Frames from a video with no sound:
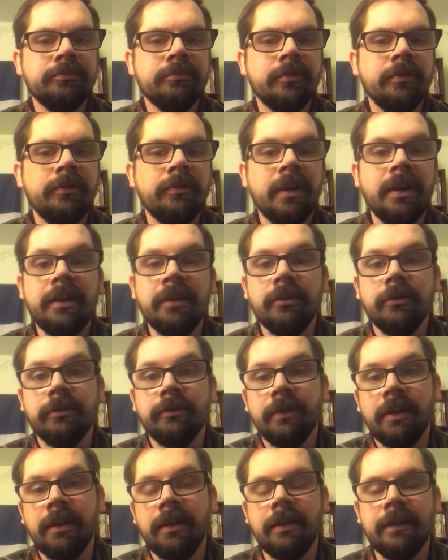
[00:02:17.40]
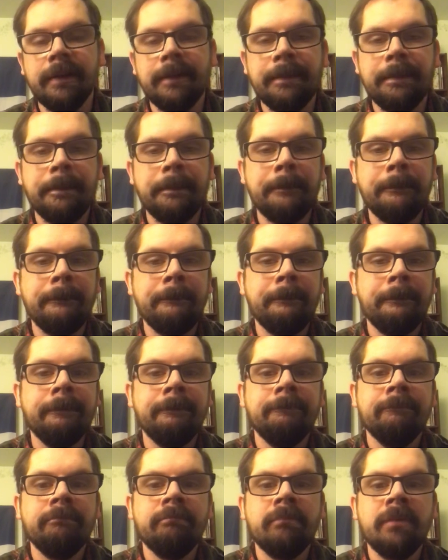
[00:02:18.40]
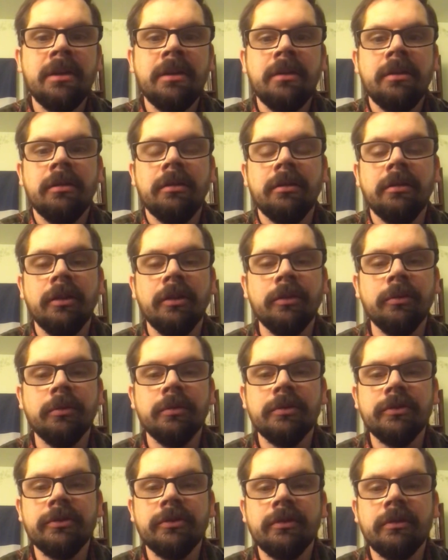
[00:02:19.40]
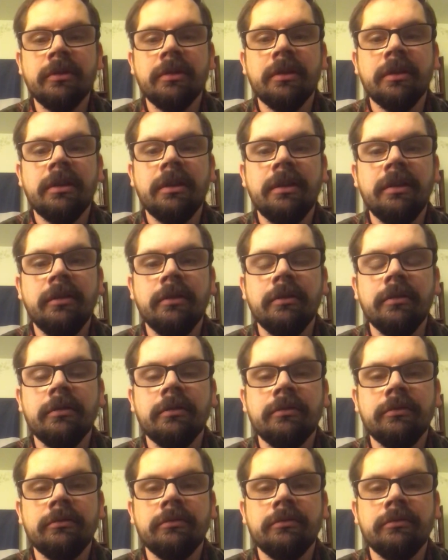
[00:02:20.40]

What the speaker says: fight or flight. In other words, they're going to either